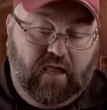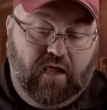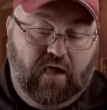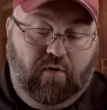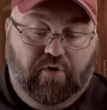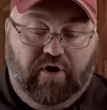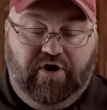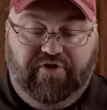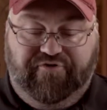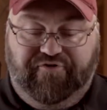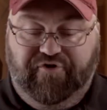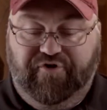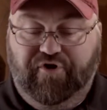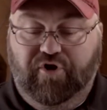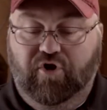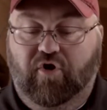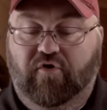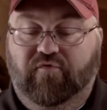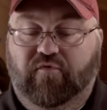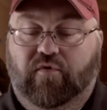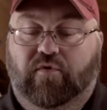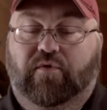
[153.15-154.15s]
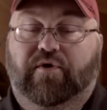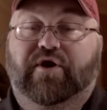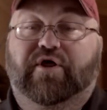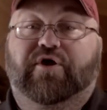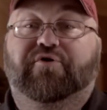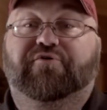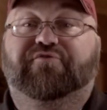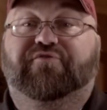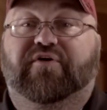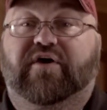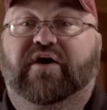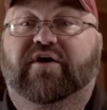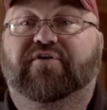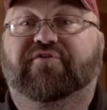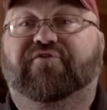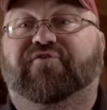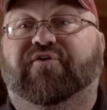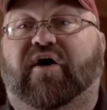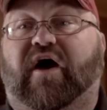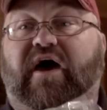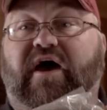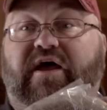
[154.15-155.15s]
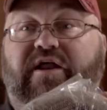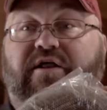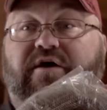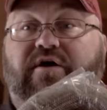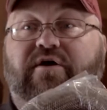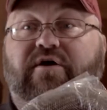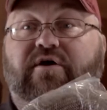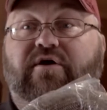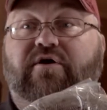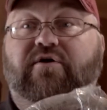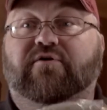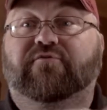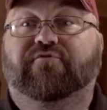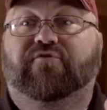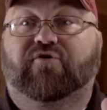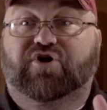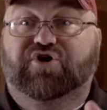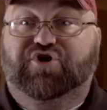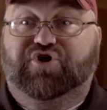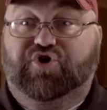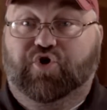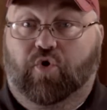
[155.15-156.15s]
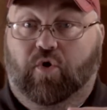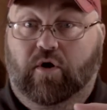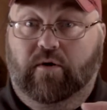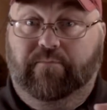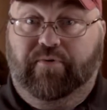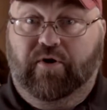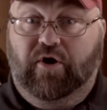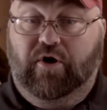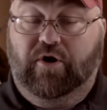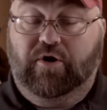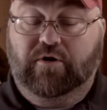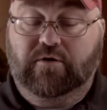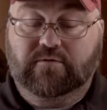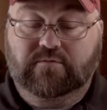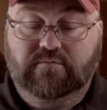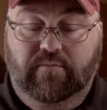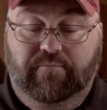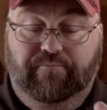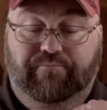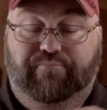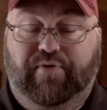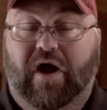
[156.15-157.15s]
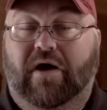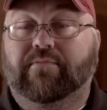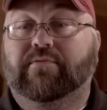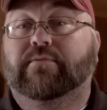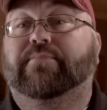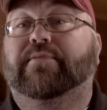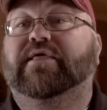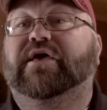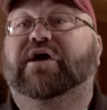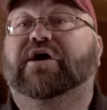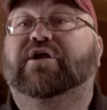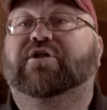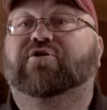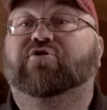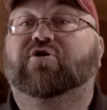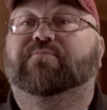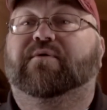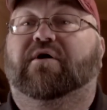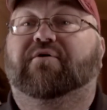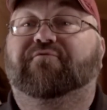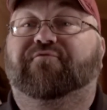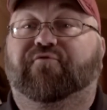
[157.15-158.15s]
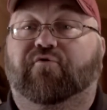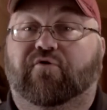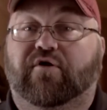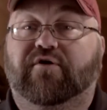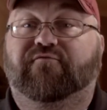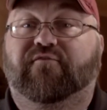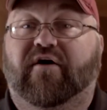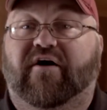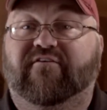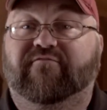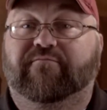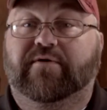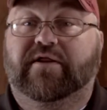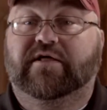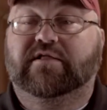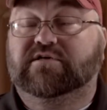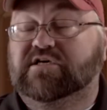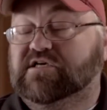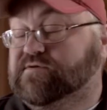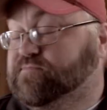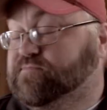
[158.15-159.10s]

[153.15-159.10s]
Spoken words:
We're going to turn it over. We're going to use the inside for a short burn. I'm probably going to do about 45 minutes of